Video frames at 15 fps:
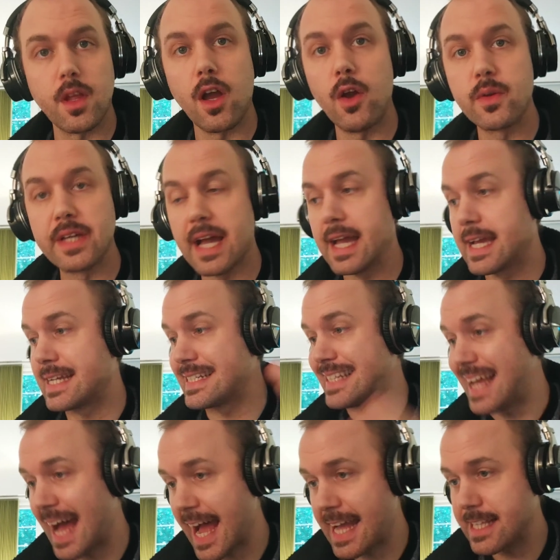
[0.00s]
Okay,
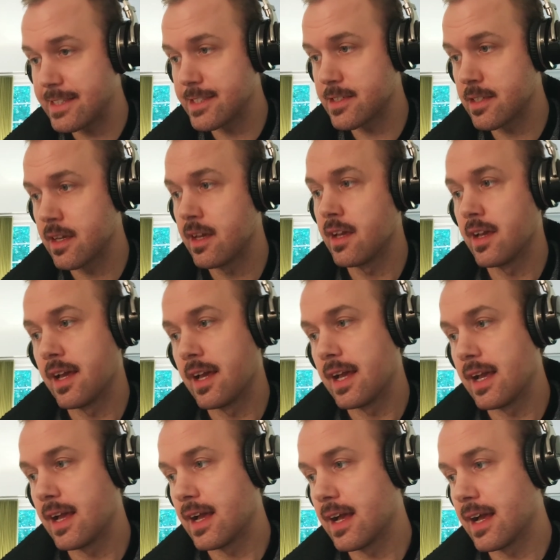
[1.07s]
Nat
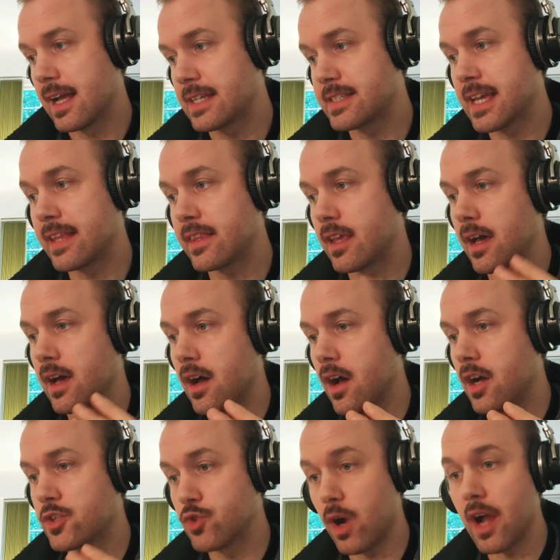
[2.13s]
has said that
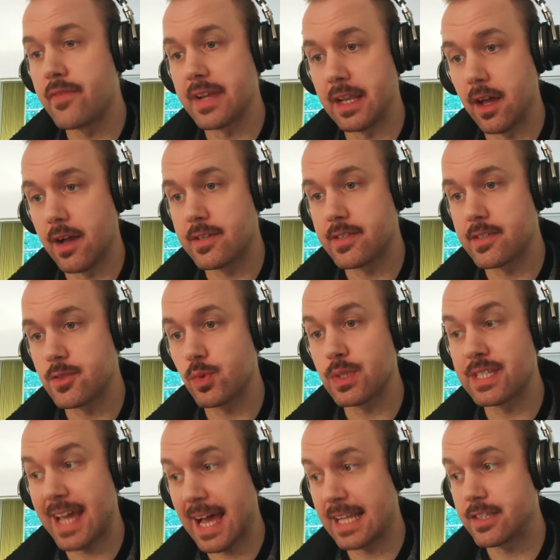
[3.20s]
her driving licence was
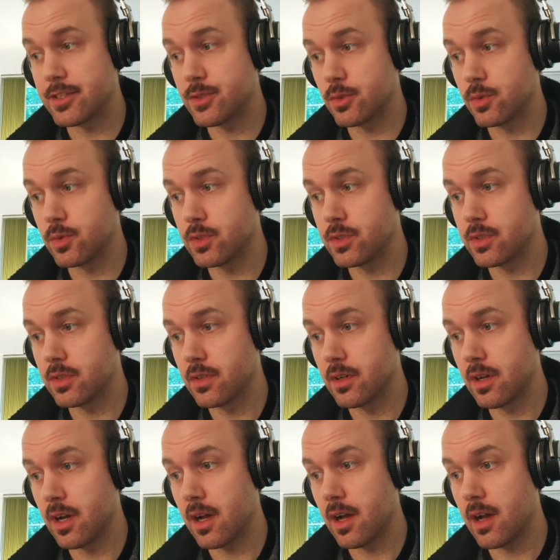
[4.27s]
cancelled
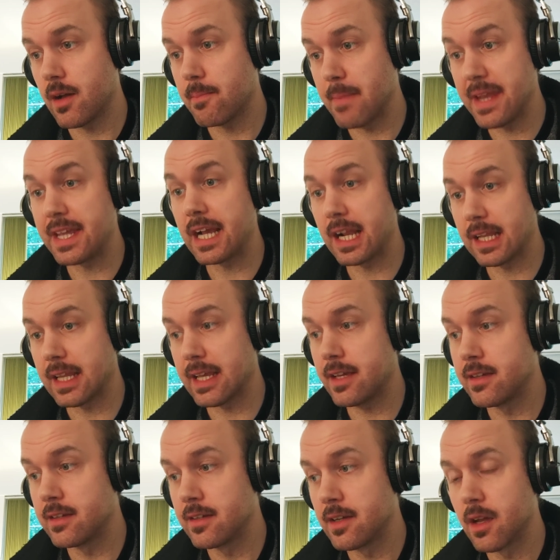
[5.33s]

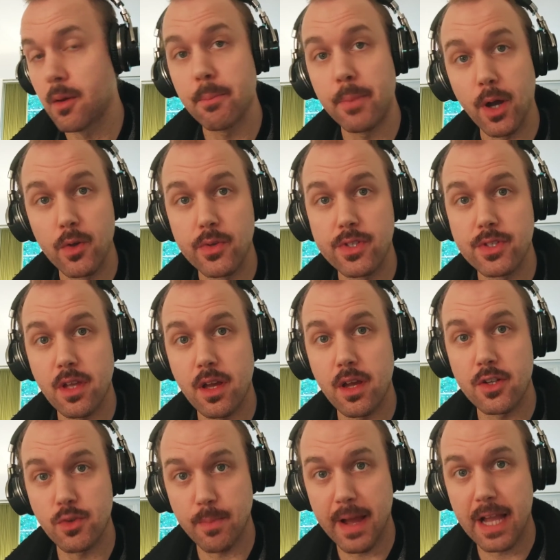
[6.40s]
medically post
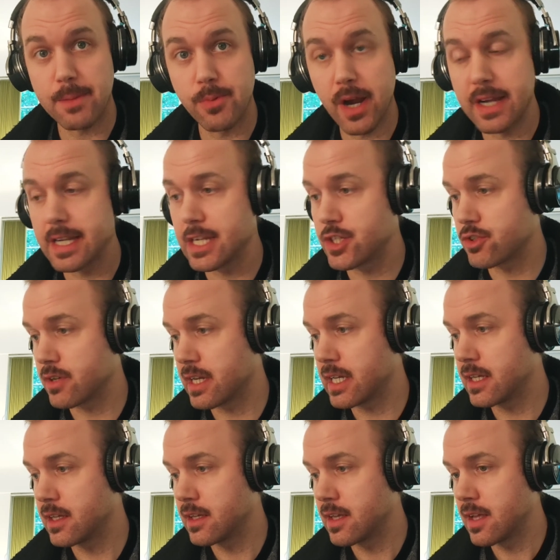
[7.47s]
her traumatic brain
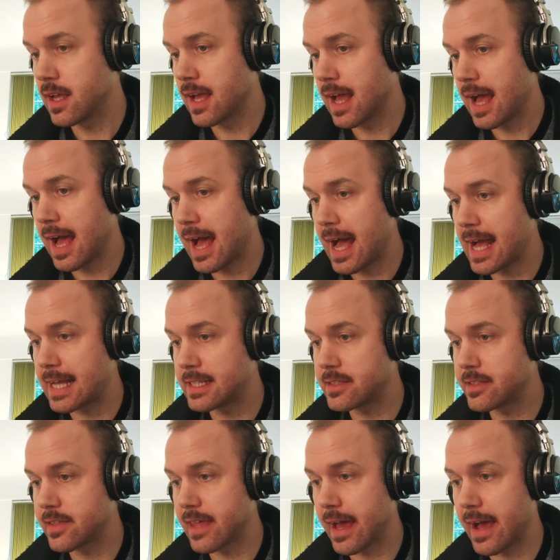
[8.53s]
injury, and
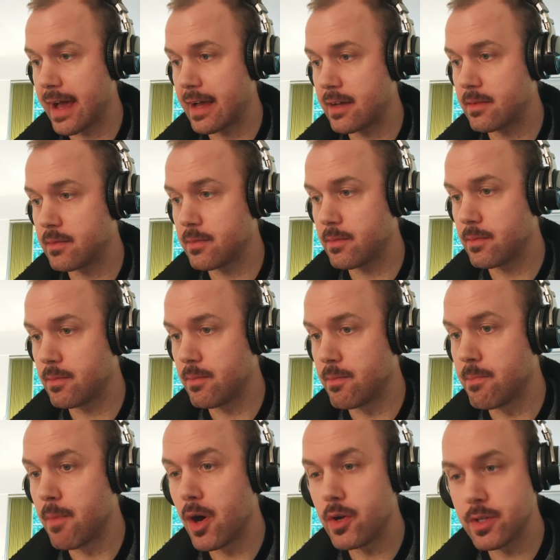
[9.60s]
that
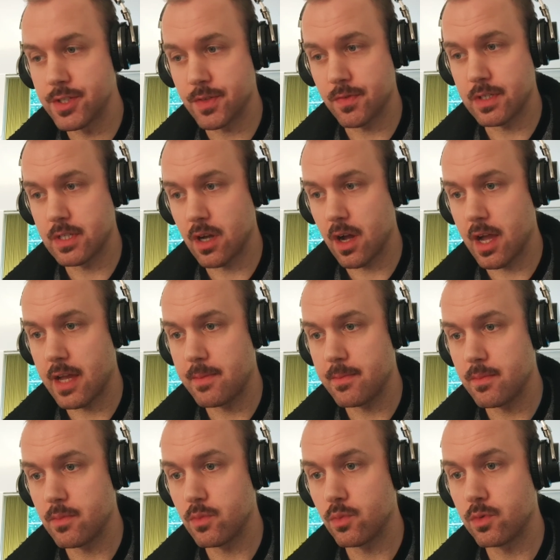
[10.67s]
most of the
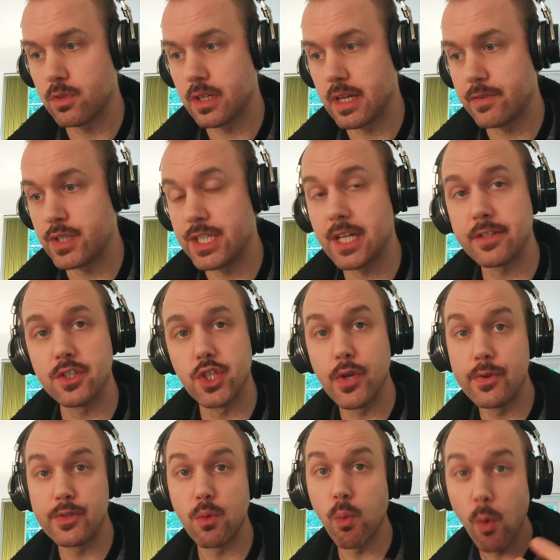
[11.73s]
time, if she doesn't
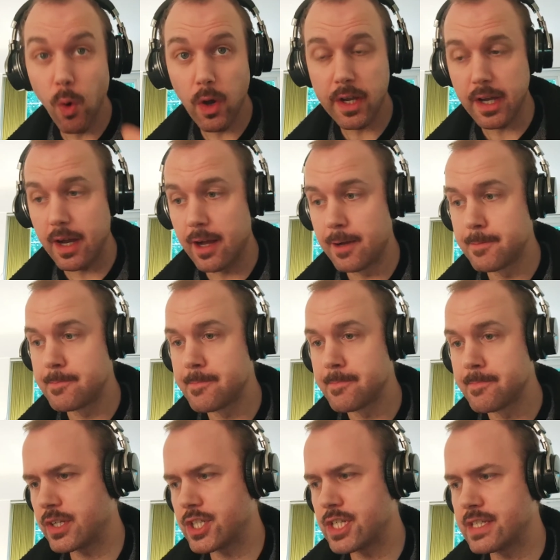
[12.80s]
use a walker,
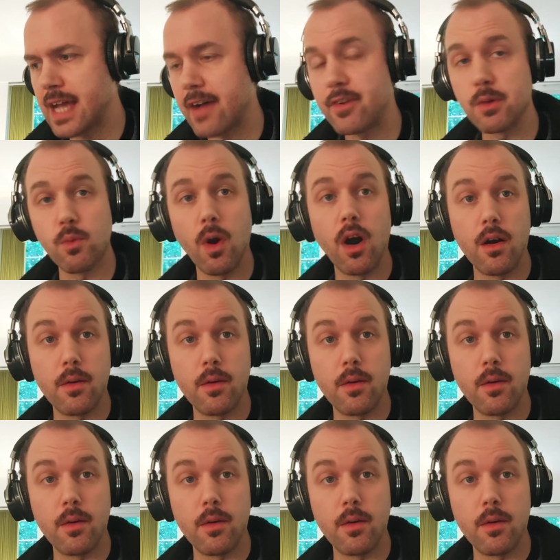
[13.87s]
when she's having